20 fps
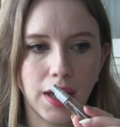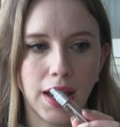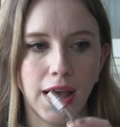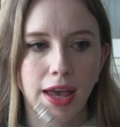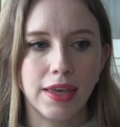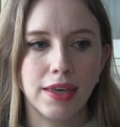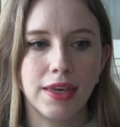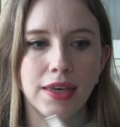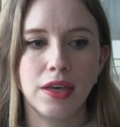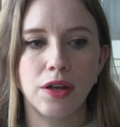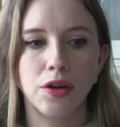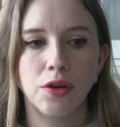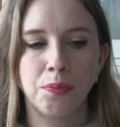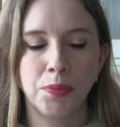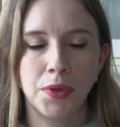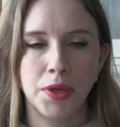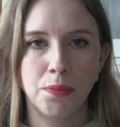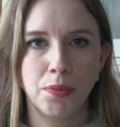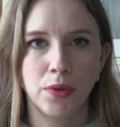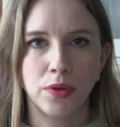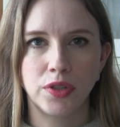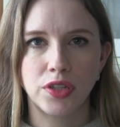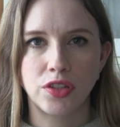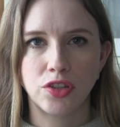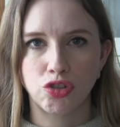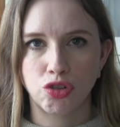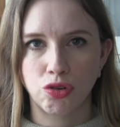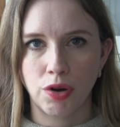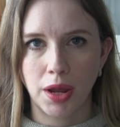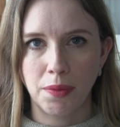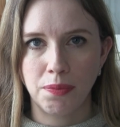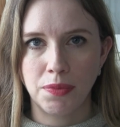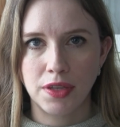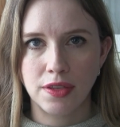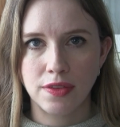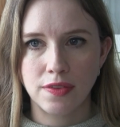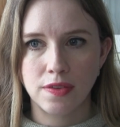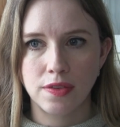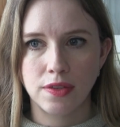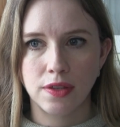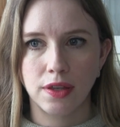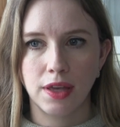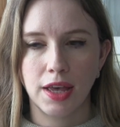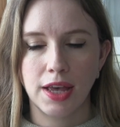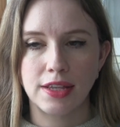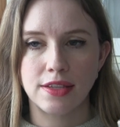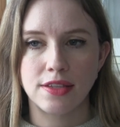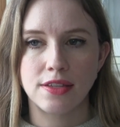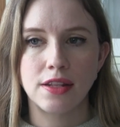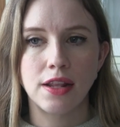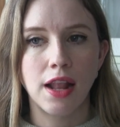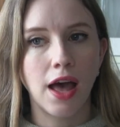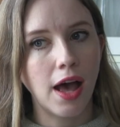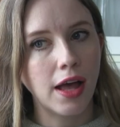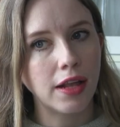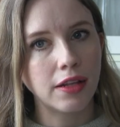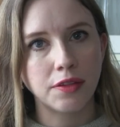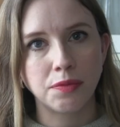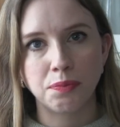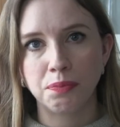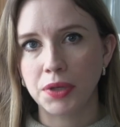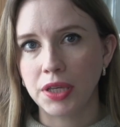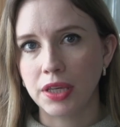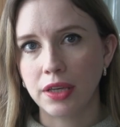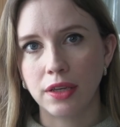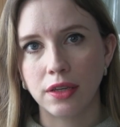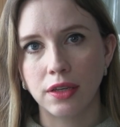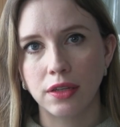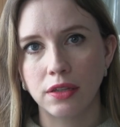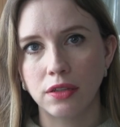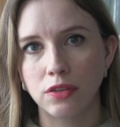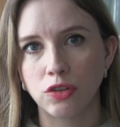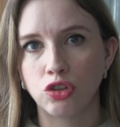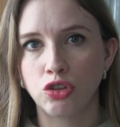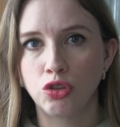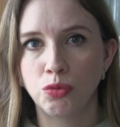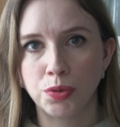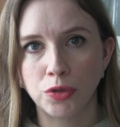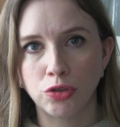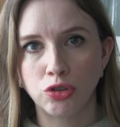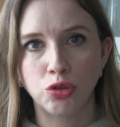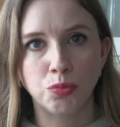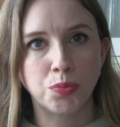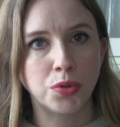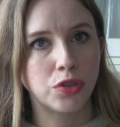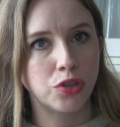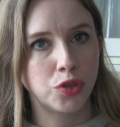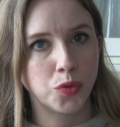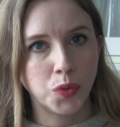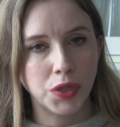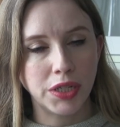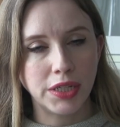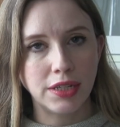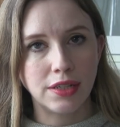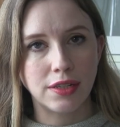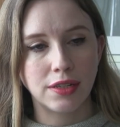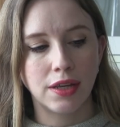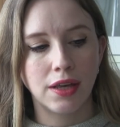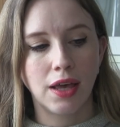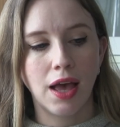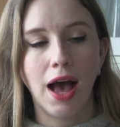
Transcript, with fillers: I hear people describe this as not being super, super sweet.